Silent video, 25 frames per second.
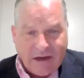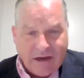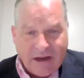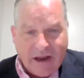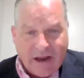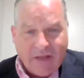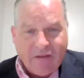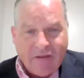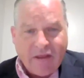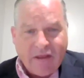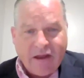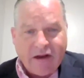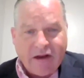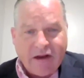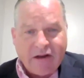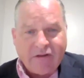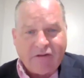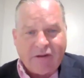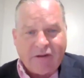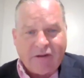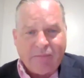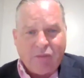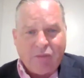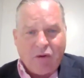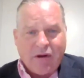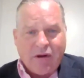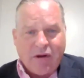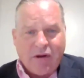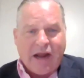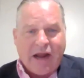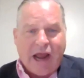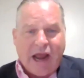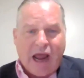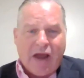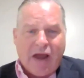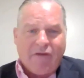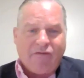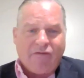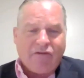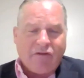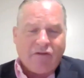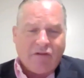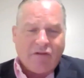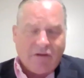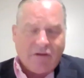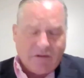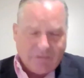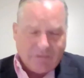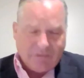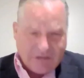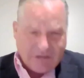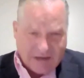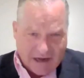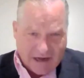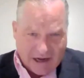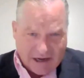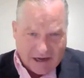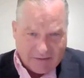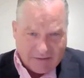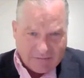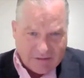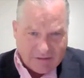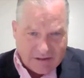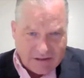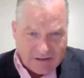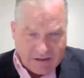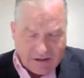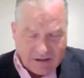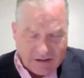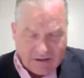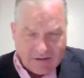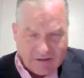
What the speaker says: And then at some point after those games,